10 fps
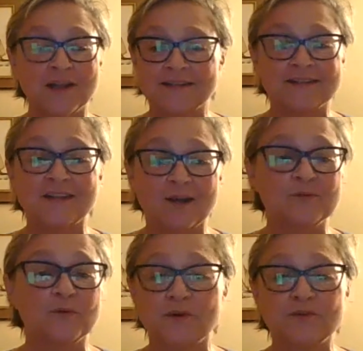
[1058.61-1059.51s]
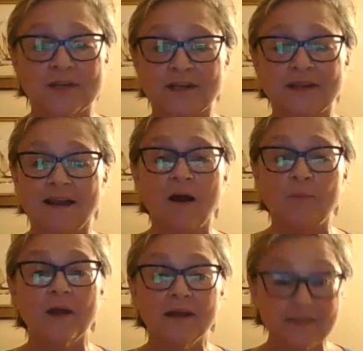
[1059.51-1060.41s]
lots of times when they're digging
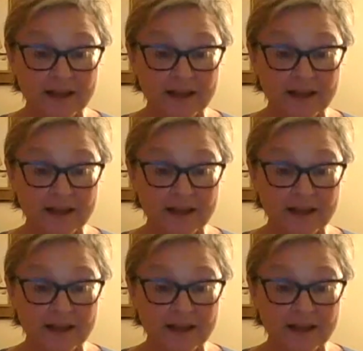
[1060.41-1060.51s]
up,